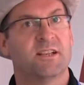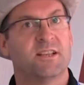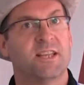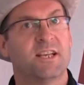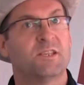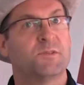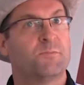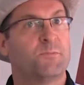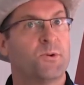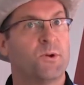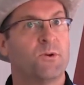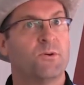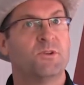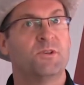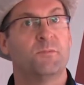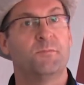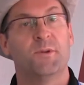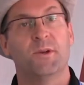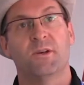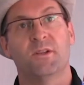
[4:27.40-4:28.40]
are less prone
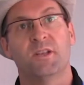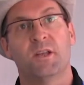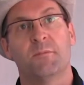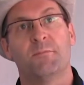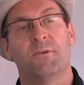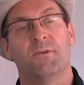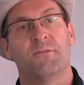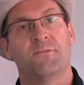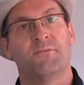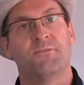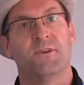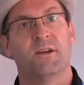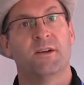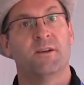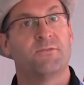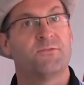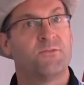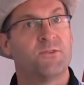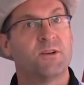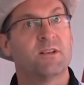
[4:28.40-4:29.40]
to buildup
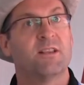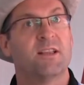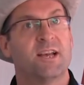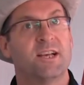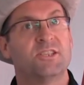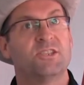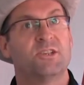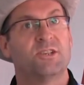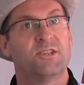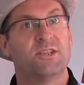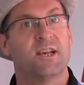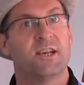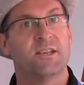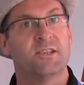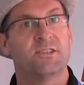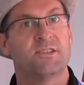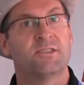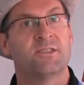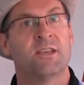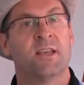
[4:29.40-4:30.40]
of fertilizer
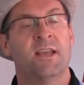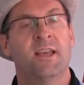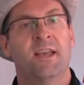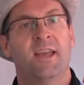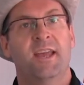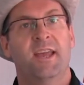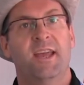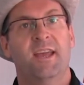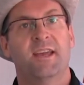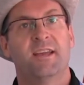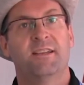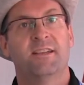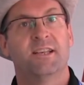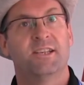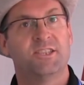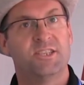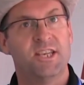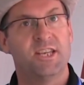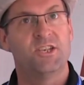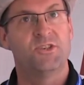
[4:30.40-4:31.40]
dusts
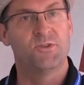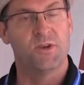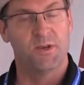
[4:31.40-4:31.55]
and seed